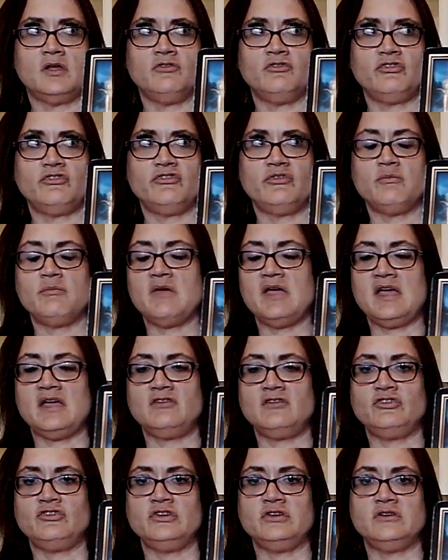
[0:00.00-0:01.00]
Just
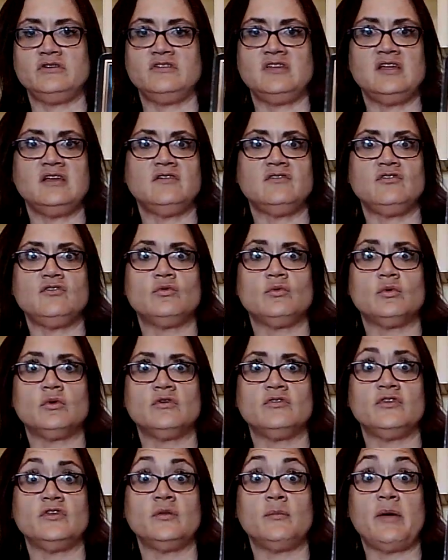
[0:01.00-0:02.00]
imagine 10
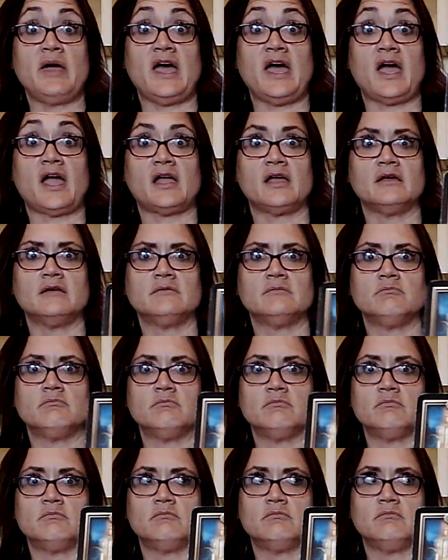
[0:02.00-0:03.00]
swords in the back,
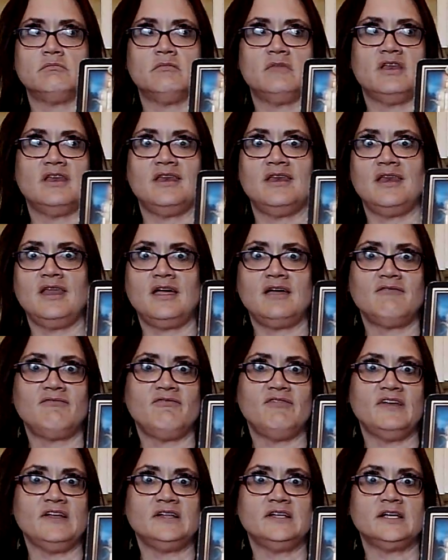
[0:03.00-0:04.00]

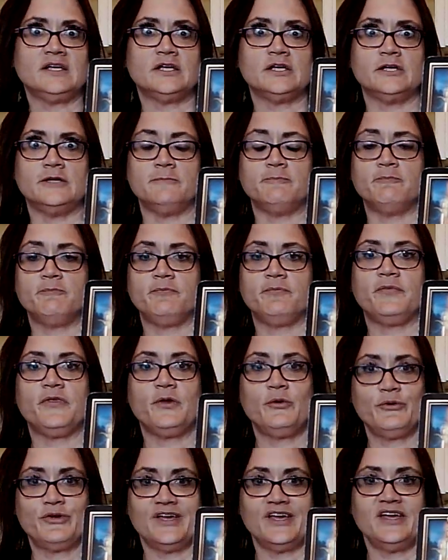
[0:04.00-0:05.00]
not feeling good,
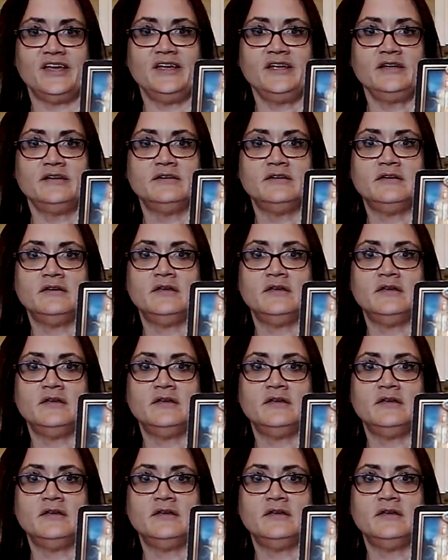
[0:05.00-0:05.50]
okay.